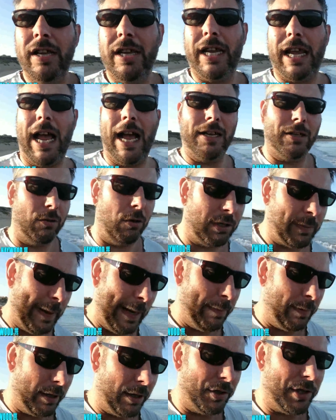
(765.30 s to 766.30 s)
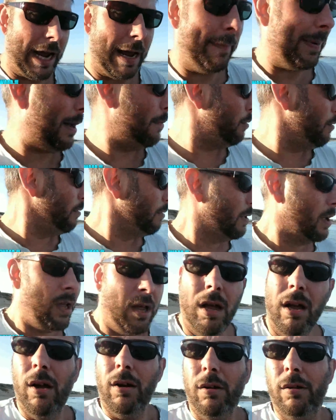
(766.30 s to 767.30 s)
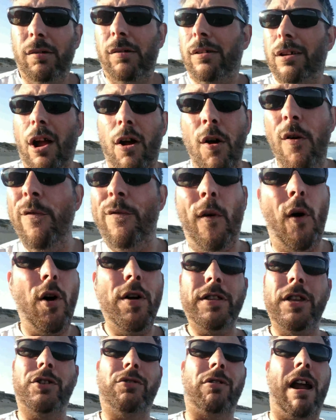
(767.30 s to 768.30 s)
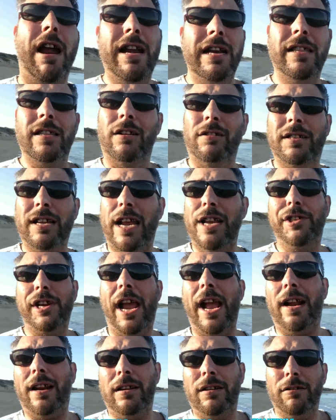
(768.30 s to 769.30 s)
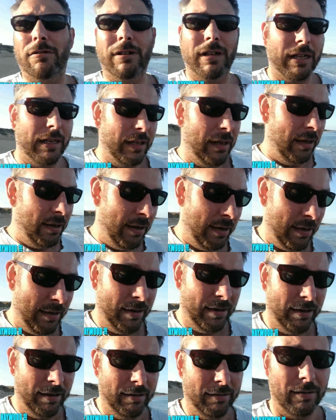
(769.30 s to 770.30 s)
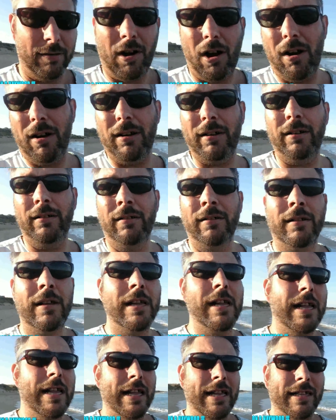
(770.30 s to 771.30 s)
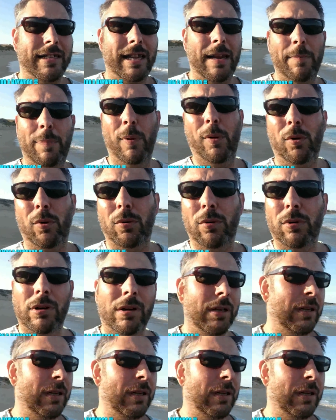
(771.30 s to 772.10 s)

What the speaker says: You can't talk to people in the chat bubble. Go and find the training that'll teach you how to do it. All right? Simple.